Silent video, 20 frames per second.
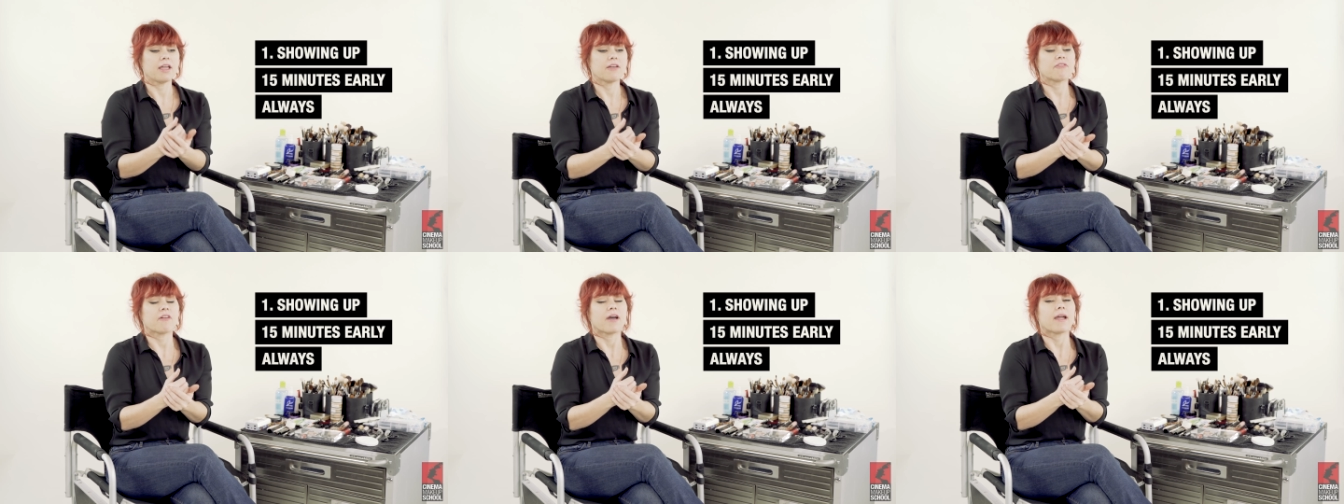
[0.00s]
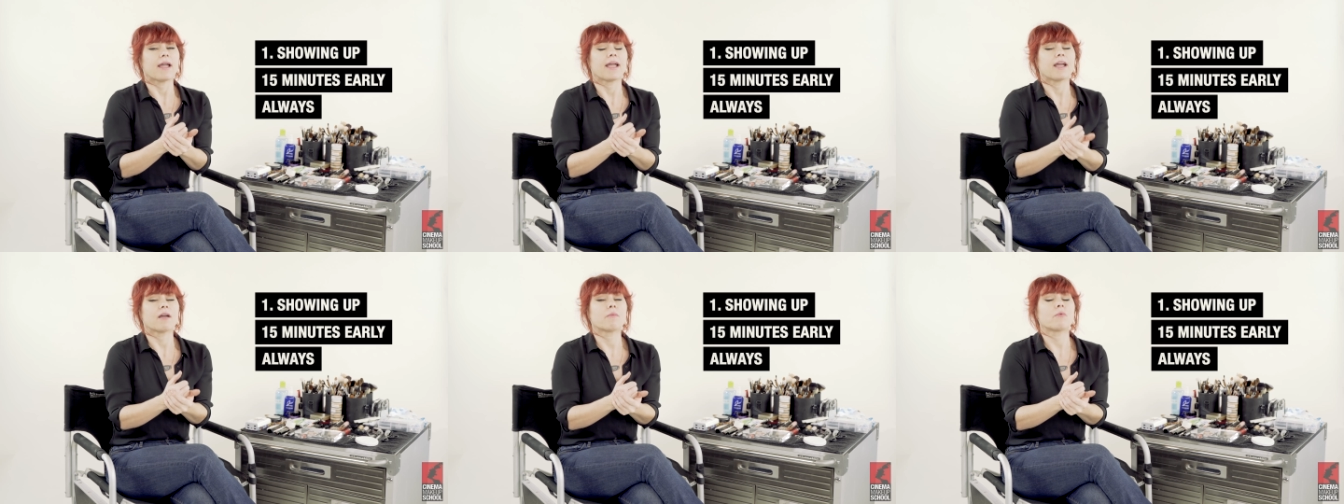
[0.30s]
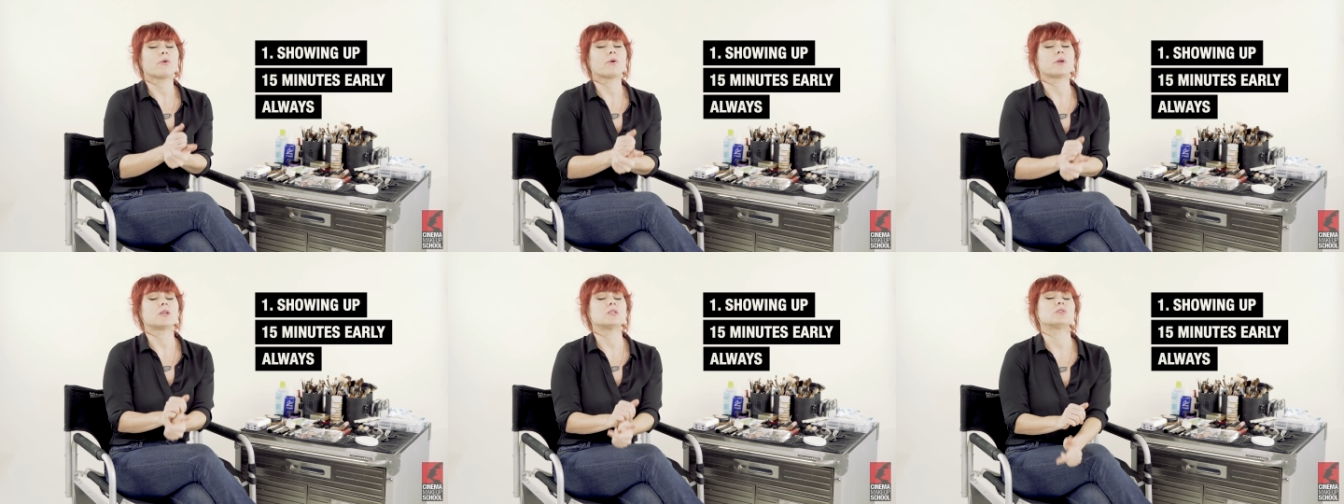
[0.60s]
If I
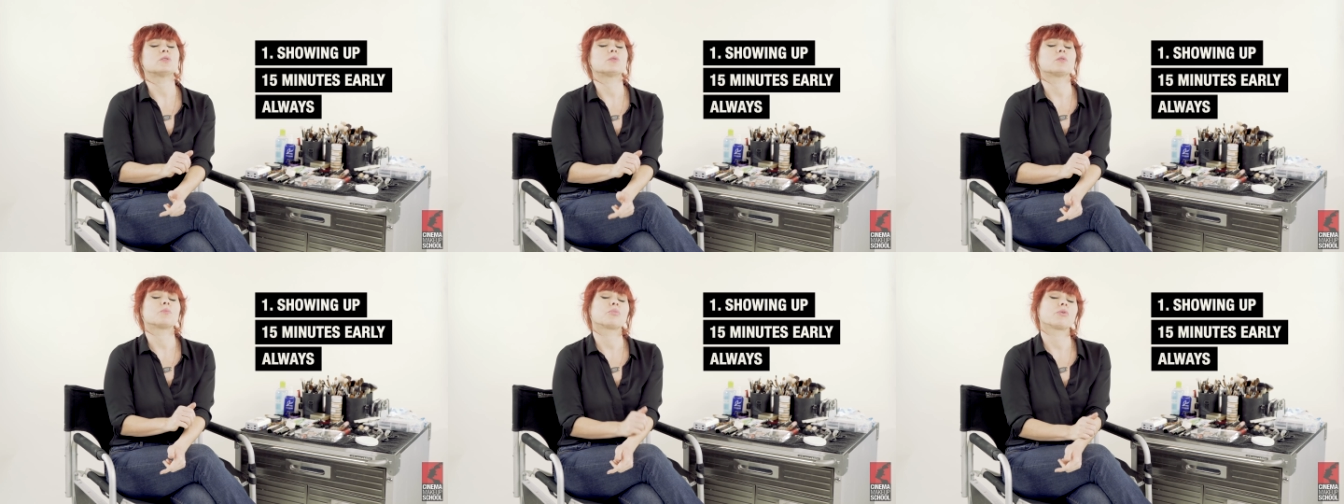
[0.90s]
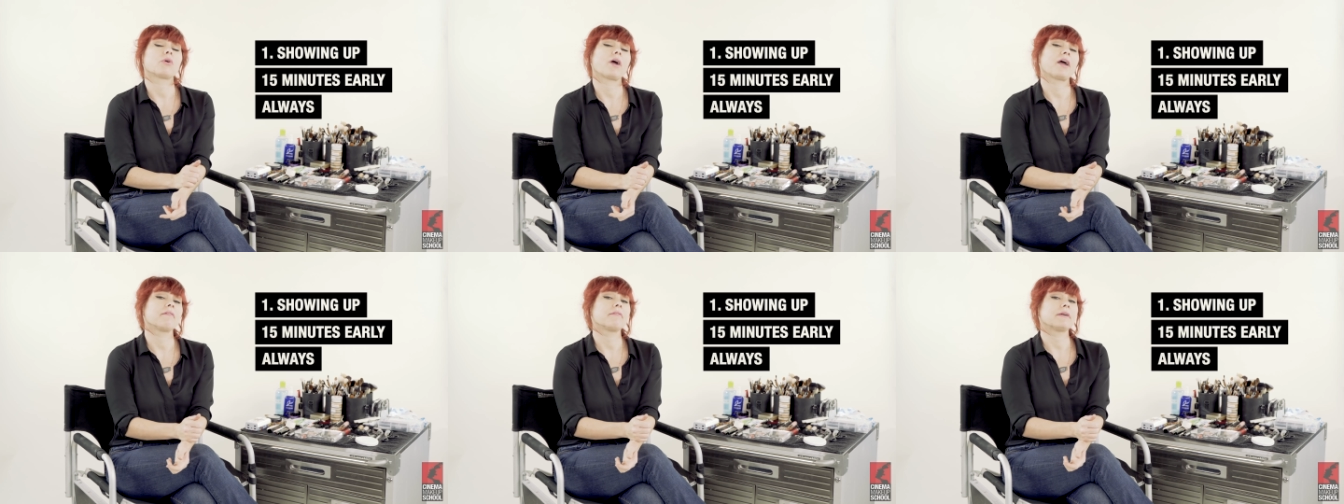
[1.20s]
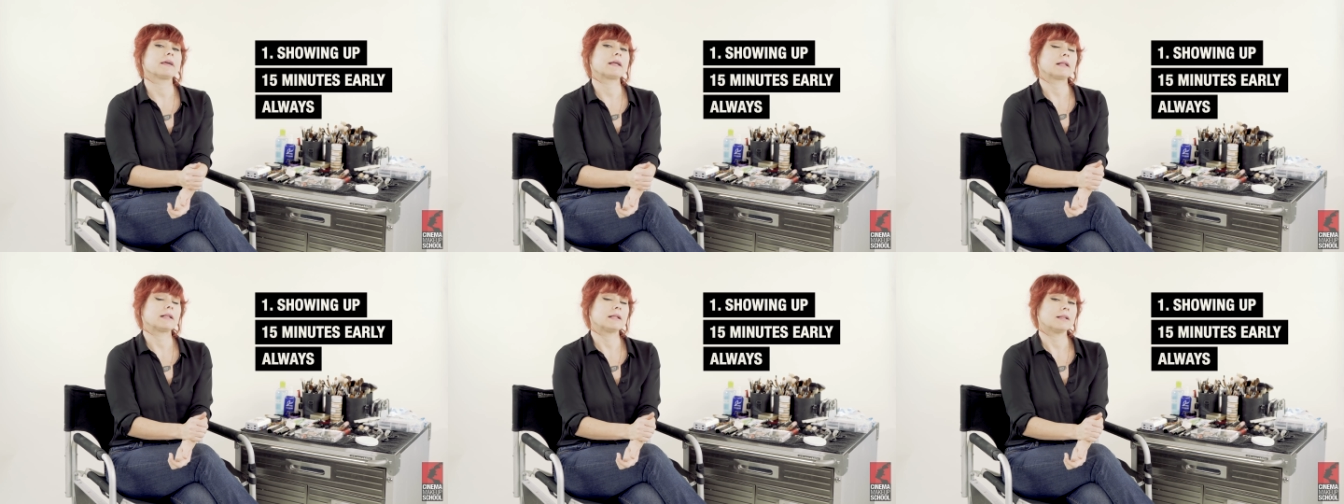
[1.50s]
am going to a
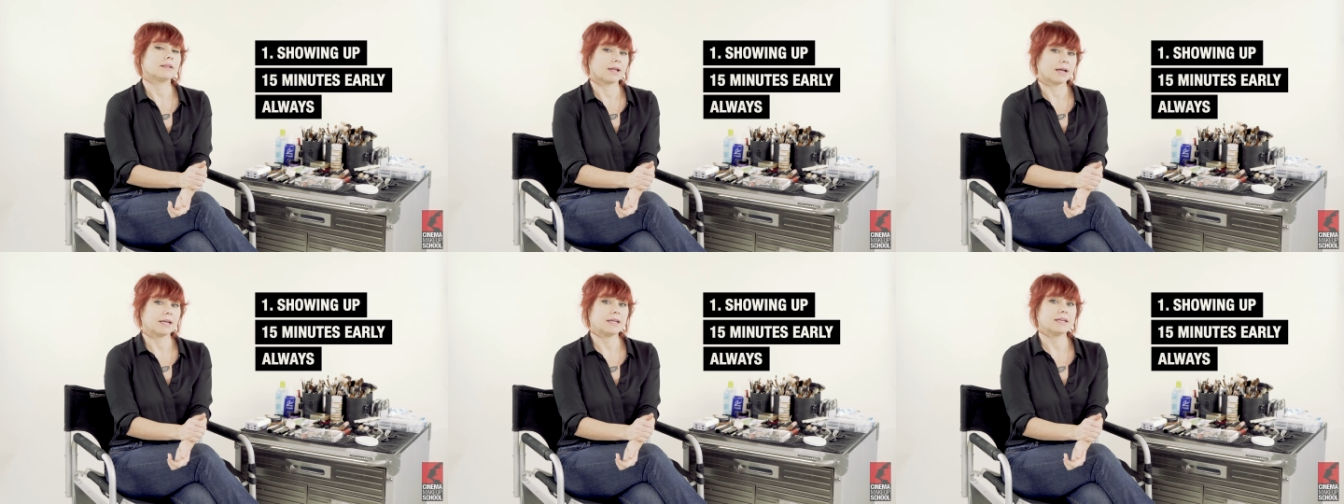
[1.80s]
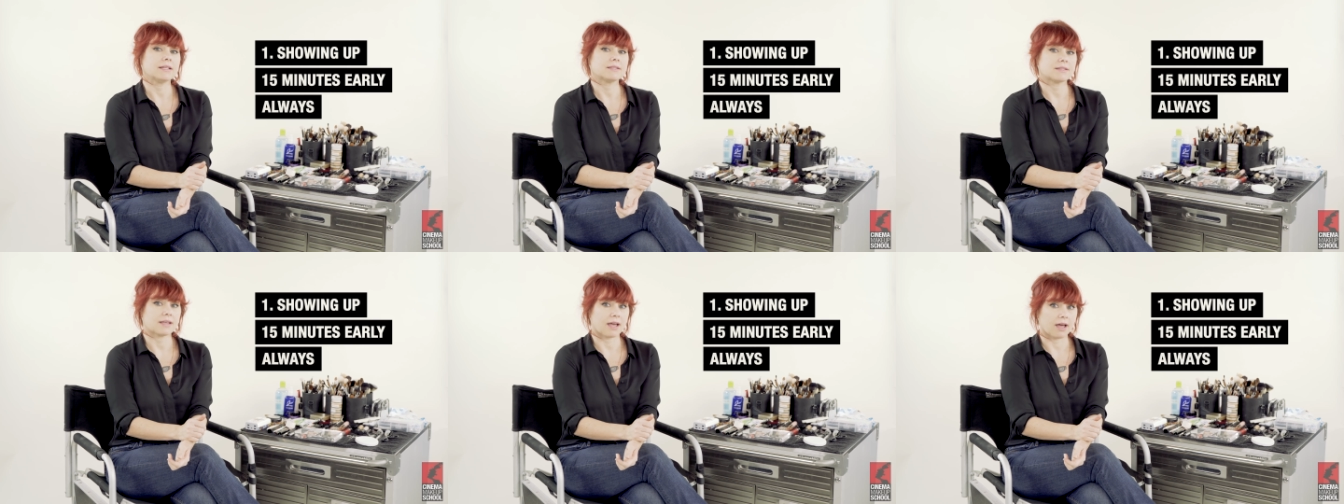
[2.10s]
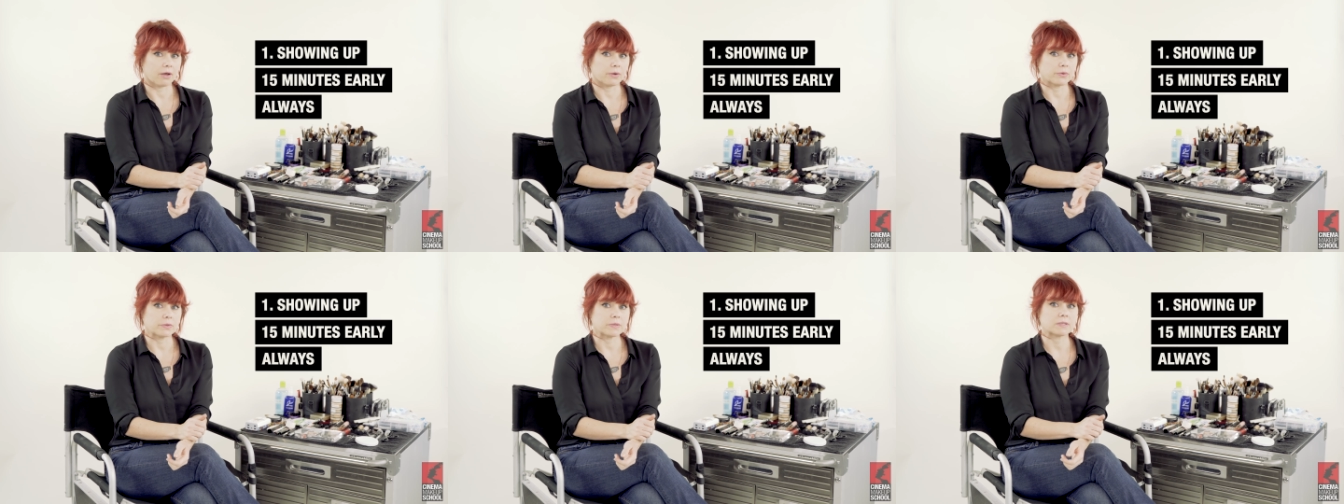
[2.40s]
private client's
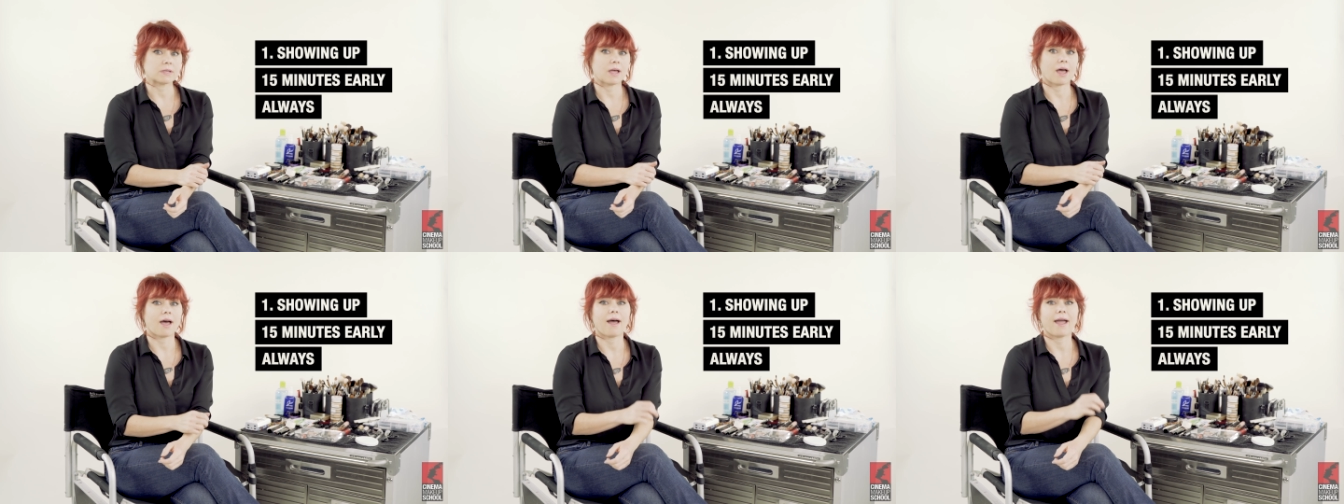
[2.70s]
house,